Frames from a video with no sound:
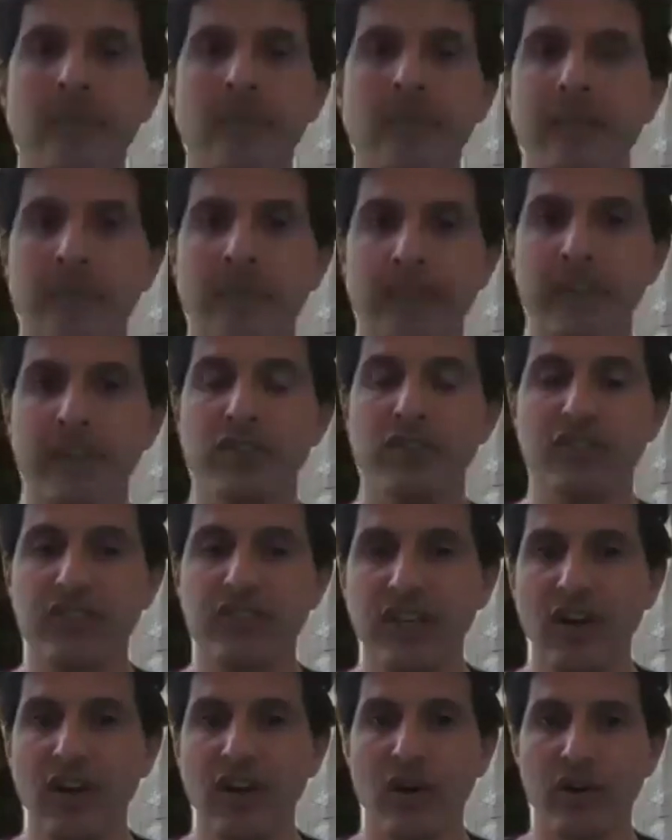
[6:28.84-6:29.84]
Then you
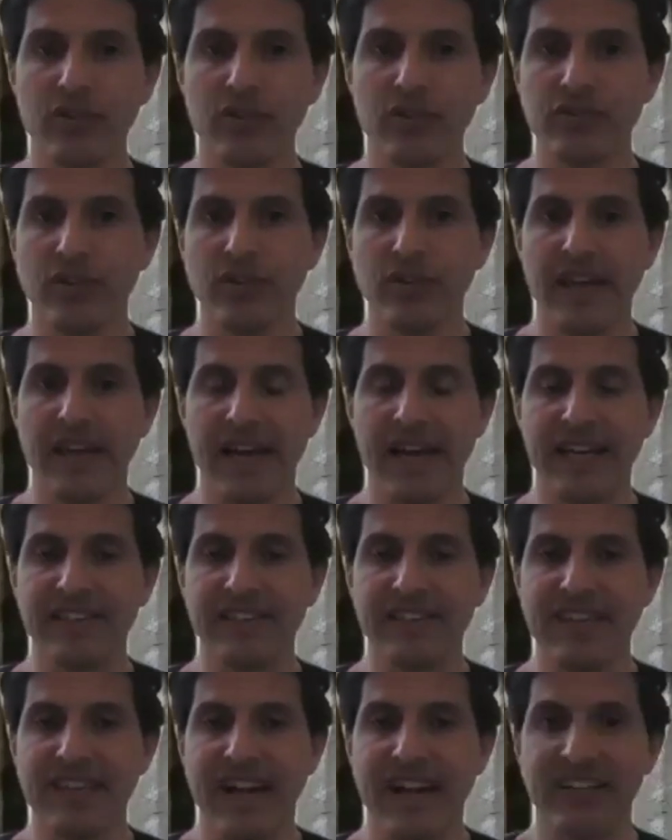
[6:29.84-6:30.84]
see also that
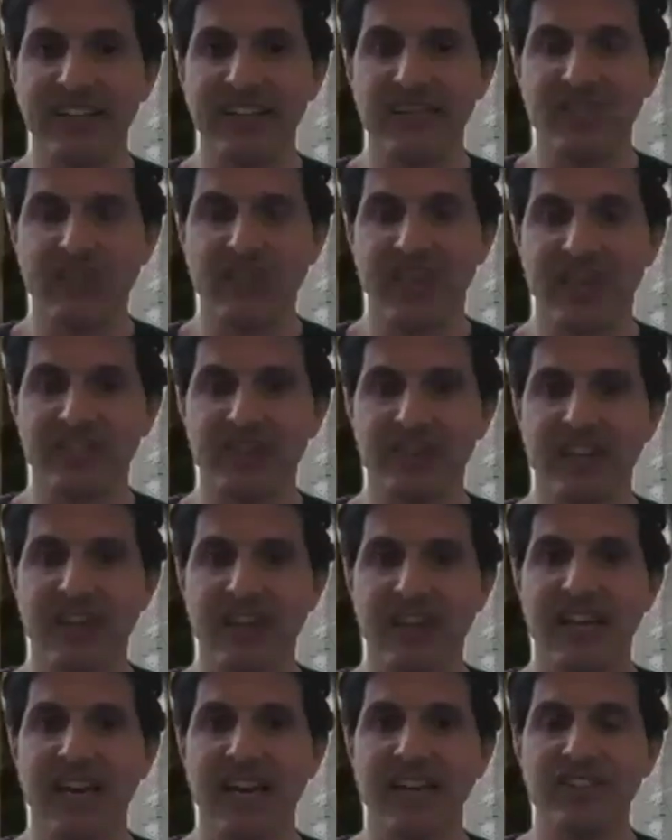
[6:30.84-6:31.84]
it's not just
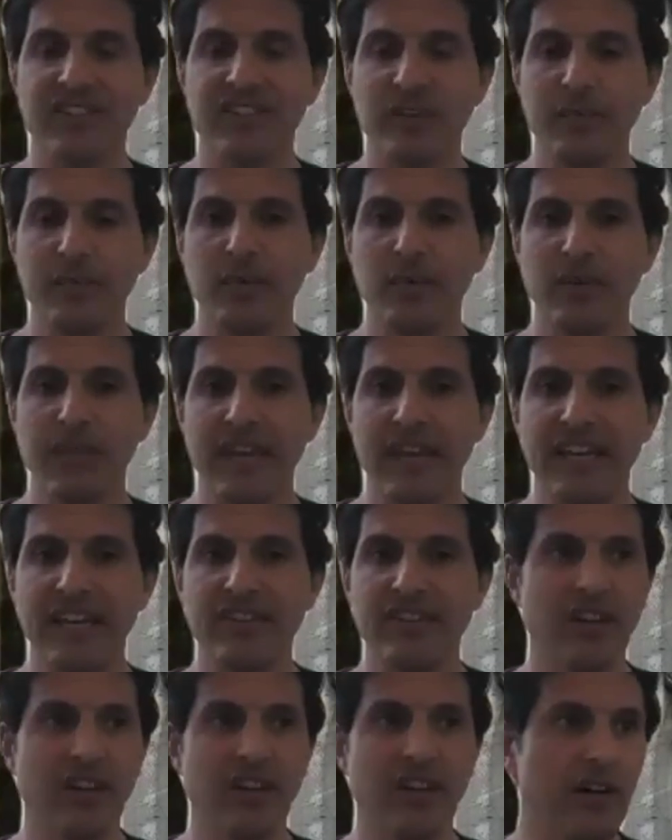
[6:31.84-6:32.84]
a simple
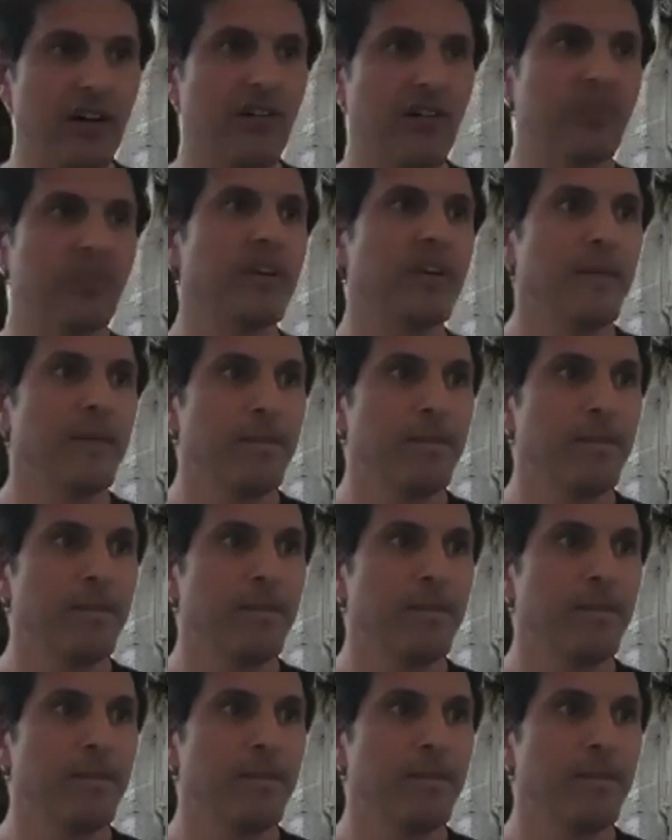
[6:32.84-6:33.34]
case of